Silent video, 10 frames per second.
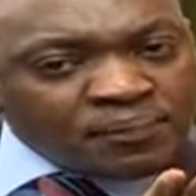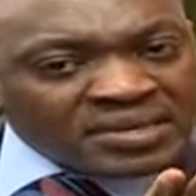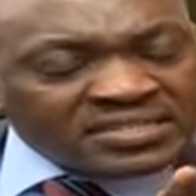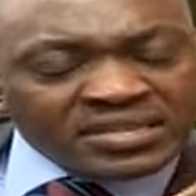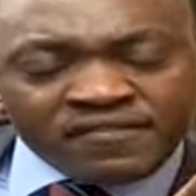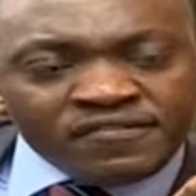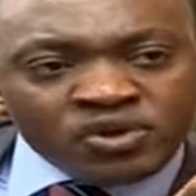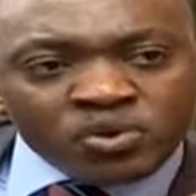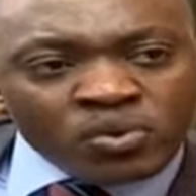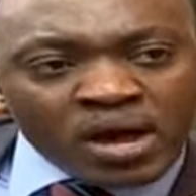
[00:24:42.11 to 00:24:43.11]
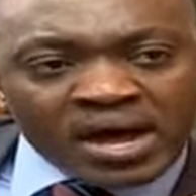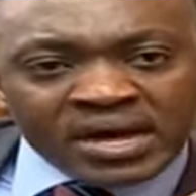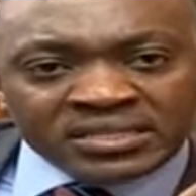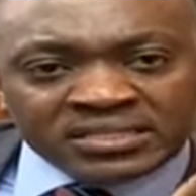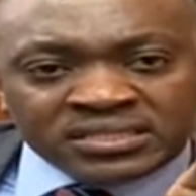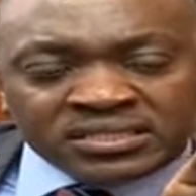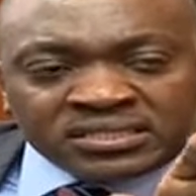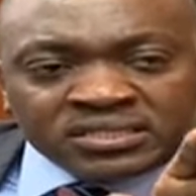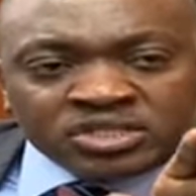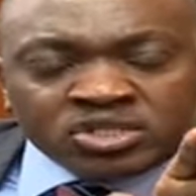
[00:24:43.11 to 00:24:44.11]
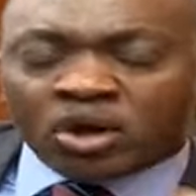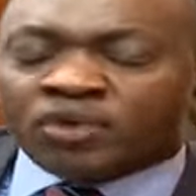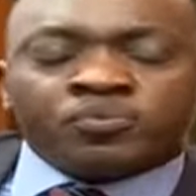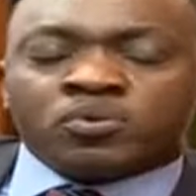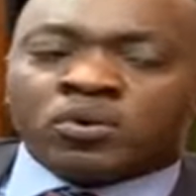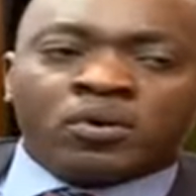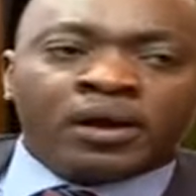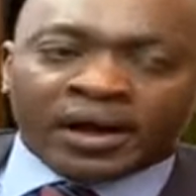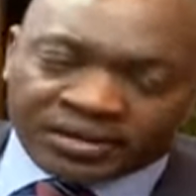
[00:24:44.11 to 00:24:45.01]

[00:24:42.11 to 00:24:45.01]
perceive you as not pro